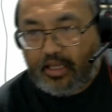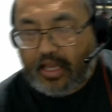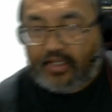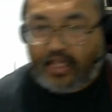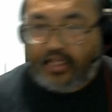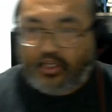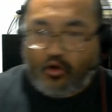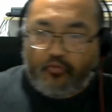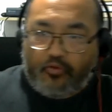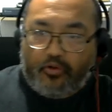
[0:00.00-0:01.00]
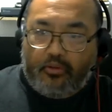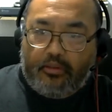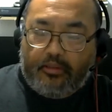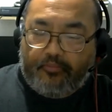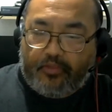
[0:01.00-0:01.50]
had taken over
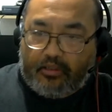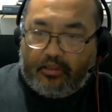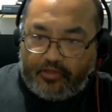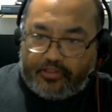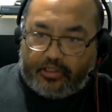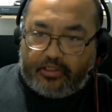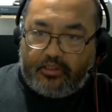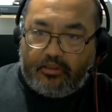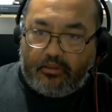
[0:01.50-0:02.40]
physics,